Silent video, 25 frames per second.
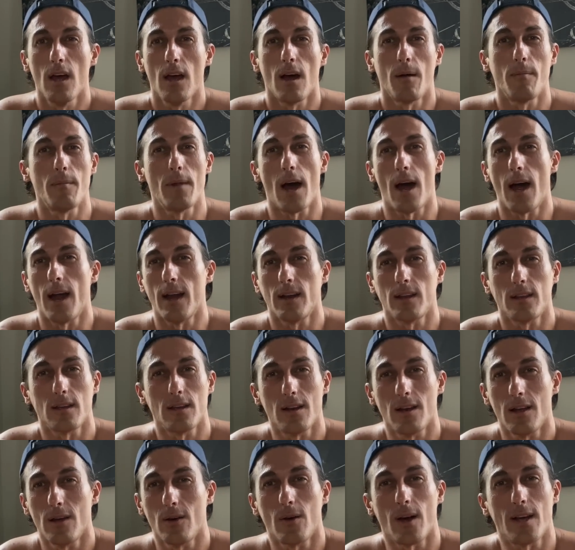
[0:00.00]
I'm not, you
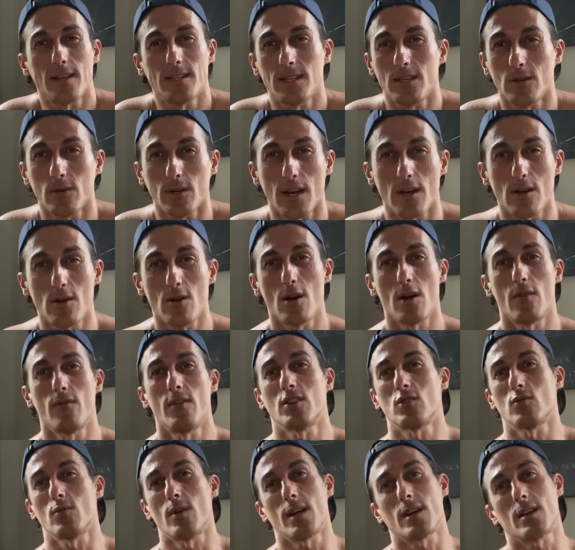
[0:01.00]
know, I still get
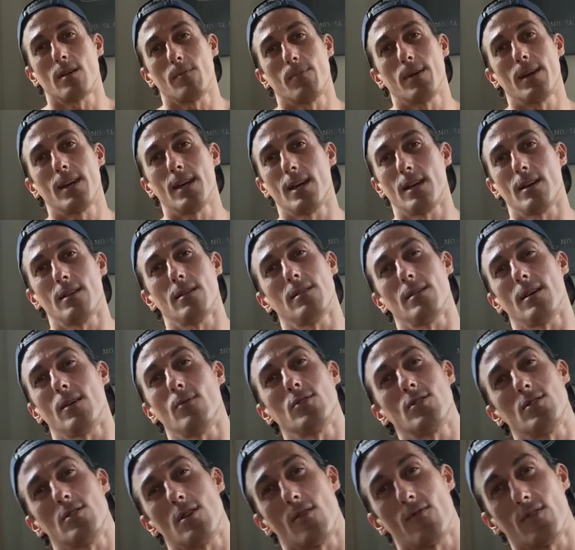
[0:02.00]
nervous when I compete. I
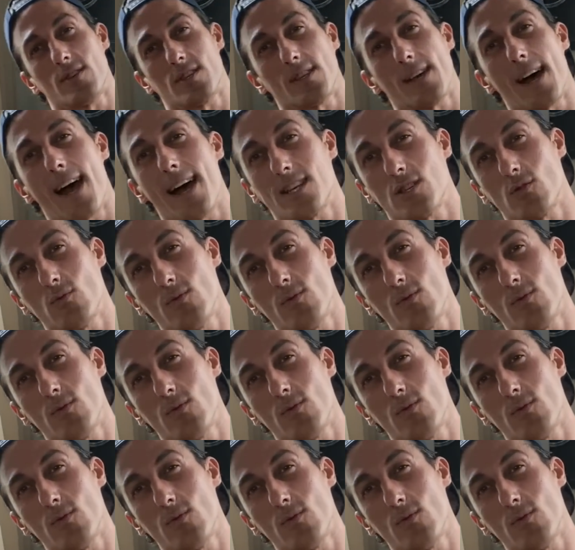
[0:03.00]
was nervous last